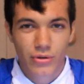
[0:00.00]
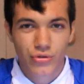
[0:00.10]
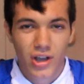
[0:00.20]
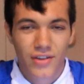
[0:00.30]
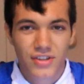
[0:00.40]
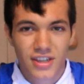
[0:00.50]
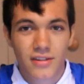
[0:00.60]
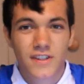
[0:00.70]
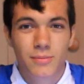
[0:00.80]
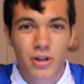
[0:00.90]
drive. It's kind of
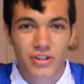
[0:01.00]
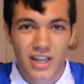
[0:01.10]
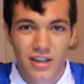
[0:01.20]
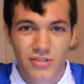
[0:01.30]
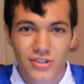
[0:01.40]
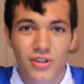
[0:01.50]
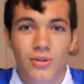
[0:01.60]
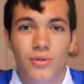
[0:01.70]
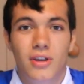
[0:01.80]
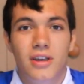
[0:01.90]
a smaller town,
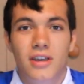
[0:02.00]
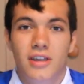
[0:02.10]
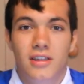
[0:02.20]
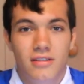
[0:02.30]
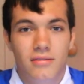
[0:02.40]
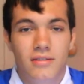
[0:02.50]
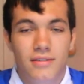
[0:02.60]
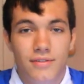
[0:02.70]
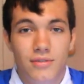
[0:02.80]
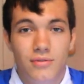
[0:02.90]
so
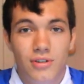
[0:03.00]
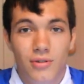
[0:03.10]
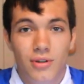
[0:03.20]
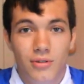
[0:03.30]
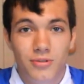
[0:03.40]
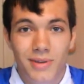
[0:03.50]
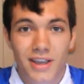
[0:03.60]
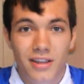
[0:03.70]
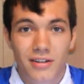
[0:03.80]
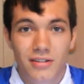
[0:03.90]
if you don't know
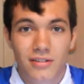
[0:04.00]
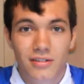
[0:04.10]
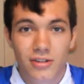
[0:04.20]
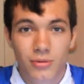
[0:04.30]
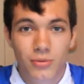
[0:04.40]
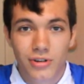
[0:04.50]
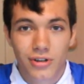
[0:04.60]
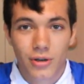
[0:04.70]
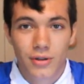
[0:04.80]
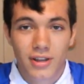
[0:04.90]
Japan, you wouldn't
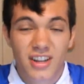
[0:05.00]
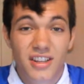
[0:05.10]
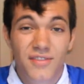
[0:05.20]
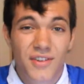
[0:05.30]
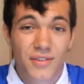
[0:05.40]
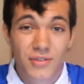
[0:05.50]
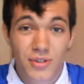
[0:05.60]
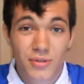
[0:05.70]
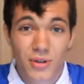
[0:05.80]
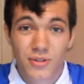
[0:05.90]
know it. And even if you
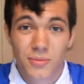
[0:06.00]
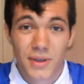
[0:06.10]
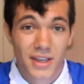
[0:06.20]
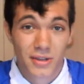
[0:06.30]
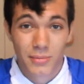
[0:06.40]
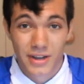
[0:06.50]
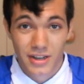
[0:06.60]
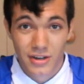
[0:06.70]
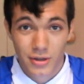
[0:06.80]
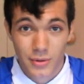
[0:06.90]
do know Japan, you might
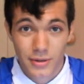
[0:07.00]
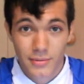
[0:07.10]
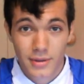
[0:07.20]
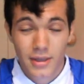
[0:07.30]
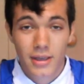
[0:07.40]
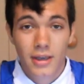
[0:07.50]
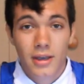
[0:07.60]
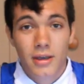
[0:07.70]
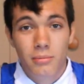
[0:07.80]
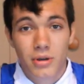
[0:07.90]
not know it.
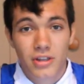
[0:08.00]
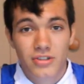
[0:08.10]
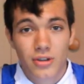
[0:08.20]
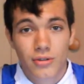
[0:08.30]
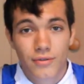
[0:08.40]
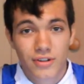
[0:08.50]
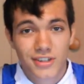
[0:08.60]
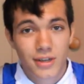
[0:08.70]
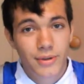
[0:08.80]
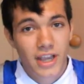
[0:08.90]
But so the first
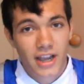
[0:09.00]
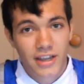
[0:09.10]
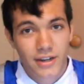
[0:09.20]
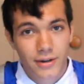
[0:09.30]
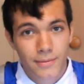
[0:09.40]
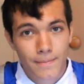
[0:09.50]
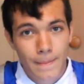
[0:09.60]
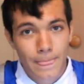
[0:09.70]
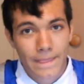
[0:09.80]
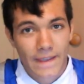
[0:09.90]
day we got here,
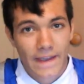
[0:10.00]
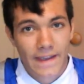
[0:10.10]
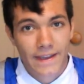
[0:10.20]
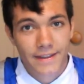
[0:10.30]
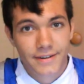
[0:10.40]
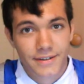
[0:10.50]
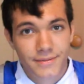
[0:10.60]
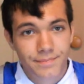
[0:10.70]
and